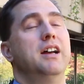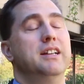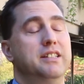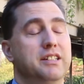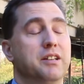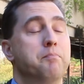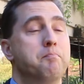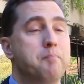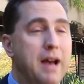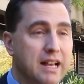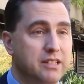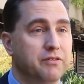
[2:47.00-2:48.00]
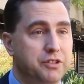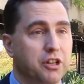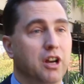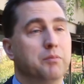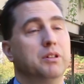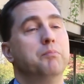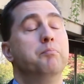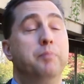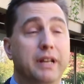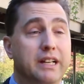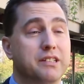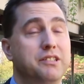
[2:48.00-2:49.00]
This is a massive job,
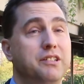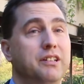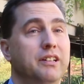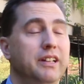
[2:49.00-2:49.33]
biggest